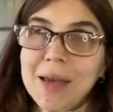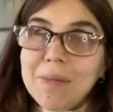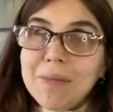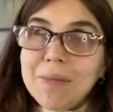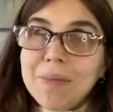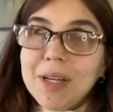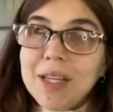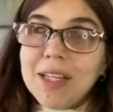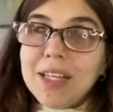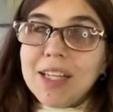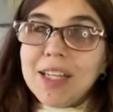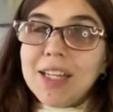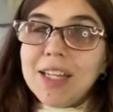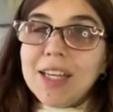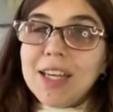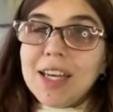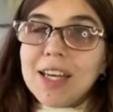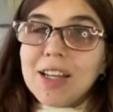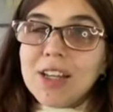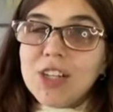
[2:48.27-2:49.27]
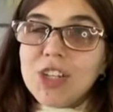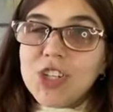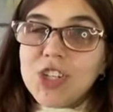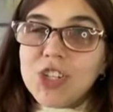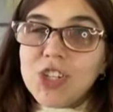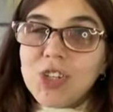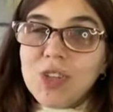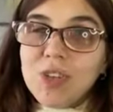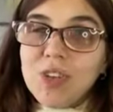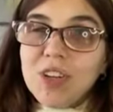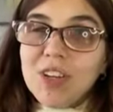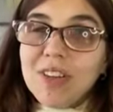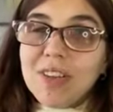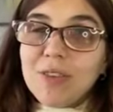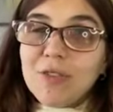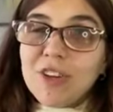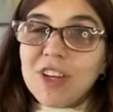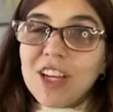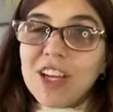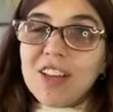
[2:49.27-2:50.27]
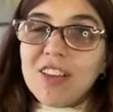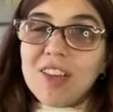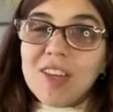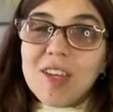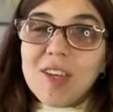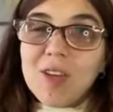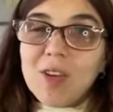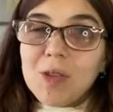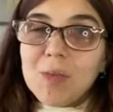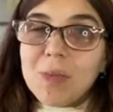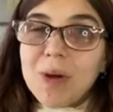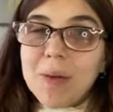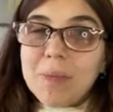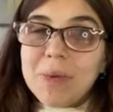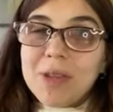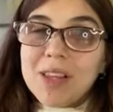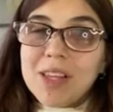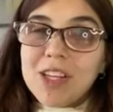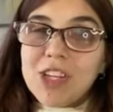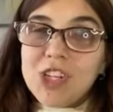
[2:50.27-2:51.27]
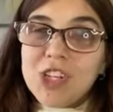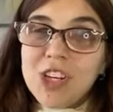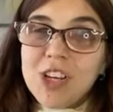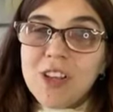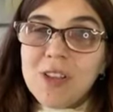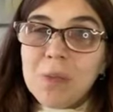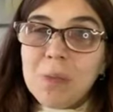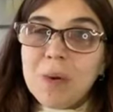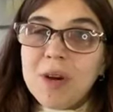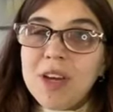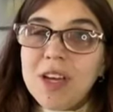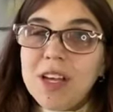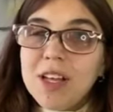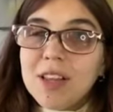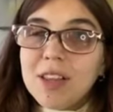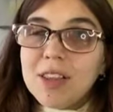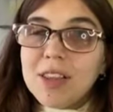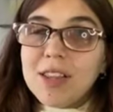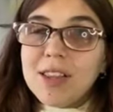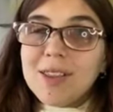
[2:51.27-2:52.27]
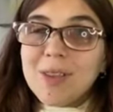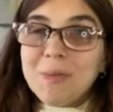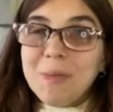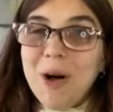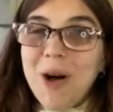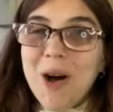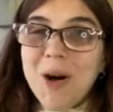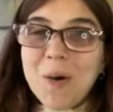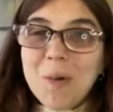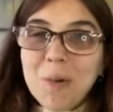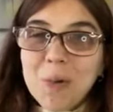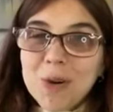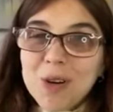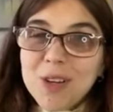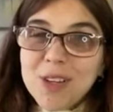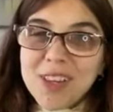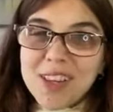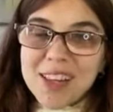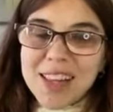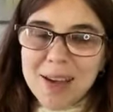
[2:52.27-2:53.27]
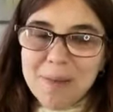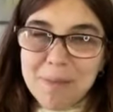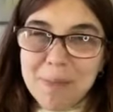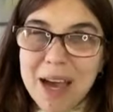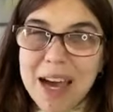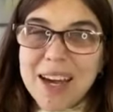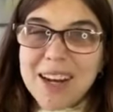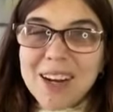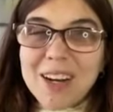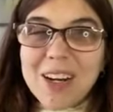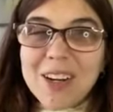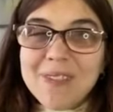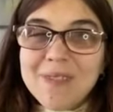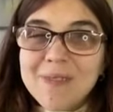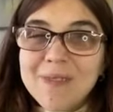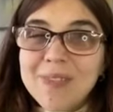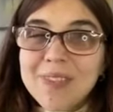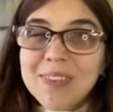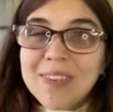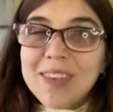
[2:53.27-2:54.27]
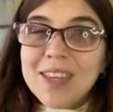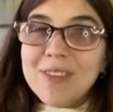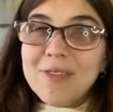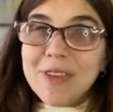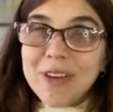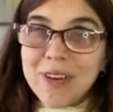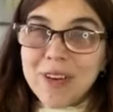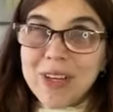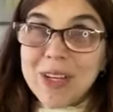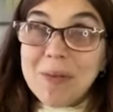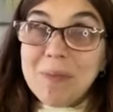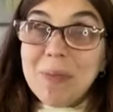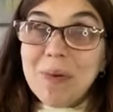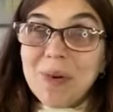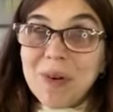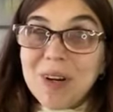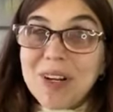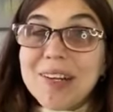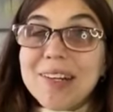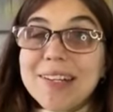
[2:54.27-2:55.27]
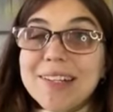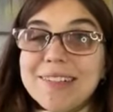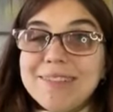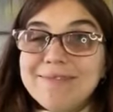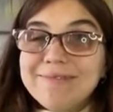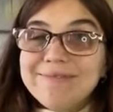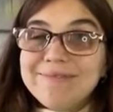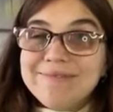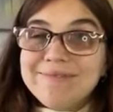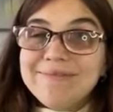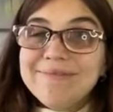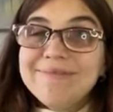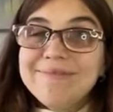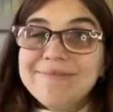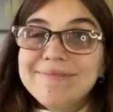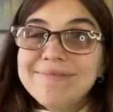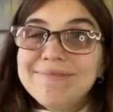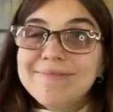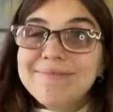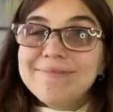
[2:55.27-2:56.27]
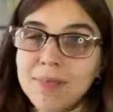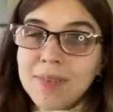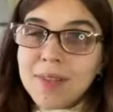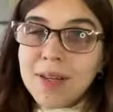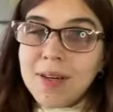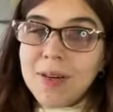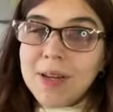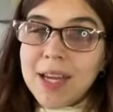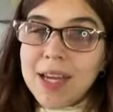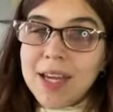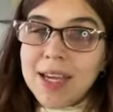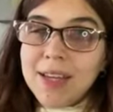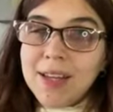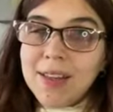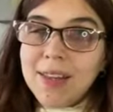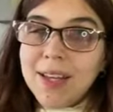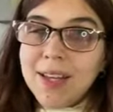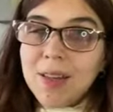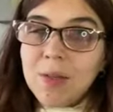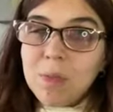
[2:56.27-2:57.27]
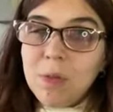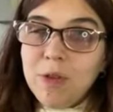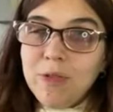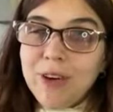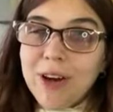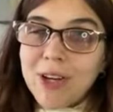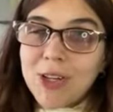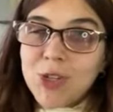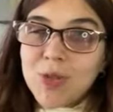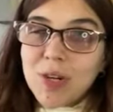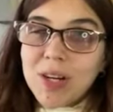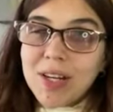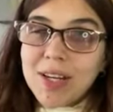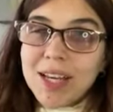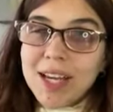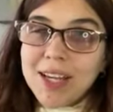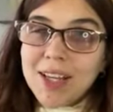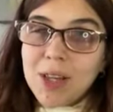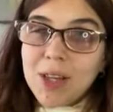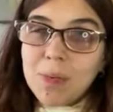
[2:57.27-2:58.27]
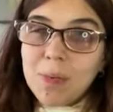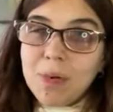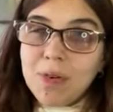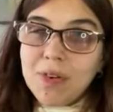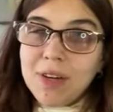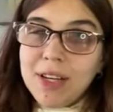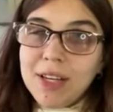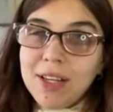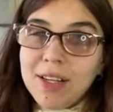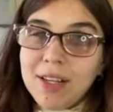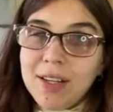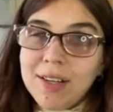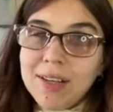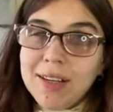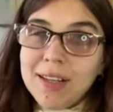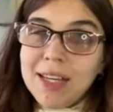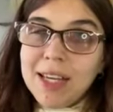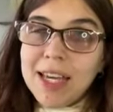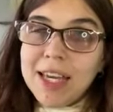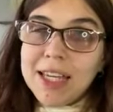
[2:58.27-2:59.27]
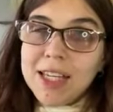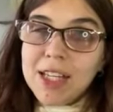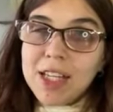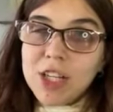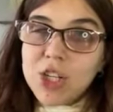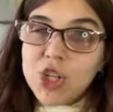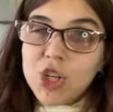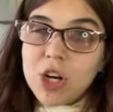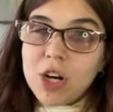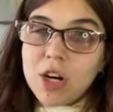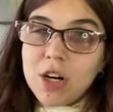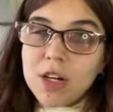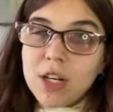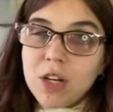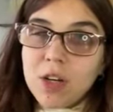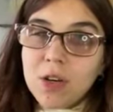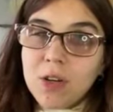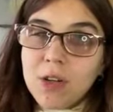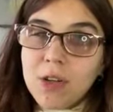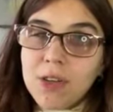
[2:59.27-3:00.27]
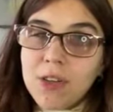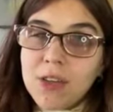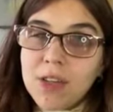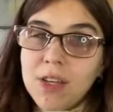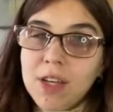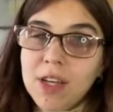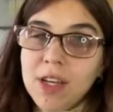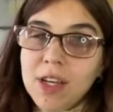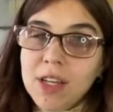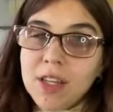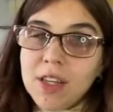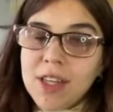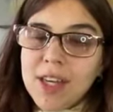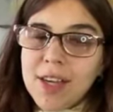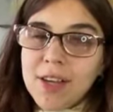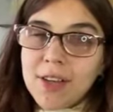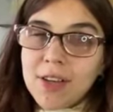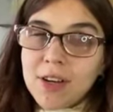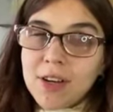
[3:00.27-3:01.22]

Many English students forget to use prepositions, but it's the small words that matter. They're very important. Okay, let's move on to our next point. English articles. These